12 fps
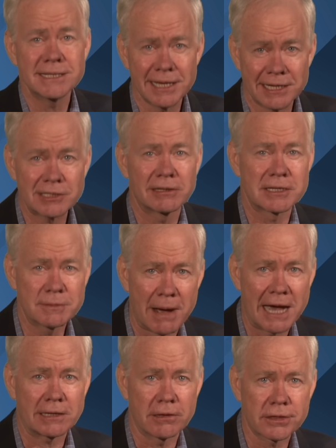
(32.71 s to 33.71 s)
Tesla's
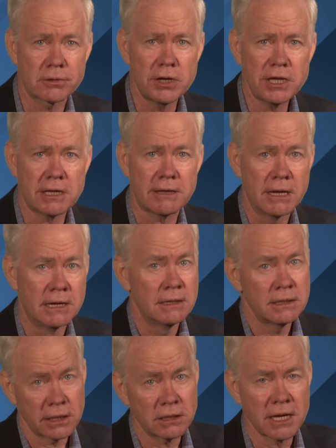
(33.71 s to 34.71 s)
Model three.
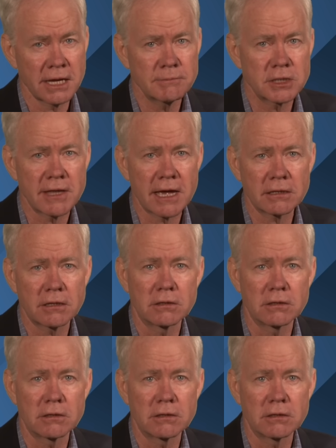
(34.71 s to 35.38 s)
It came to that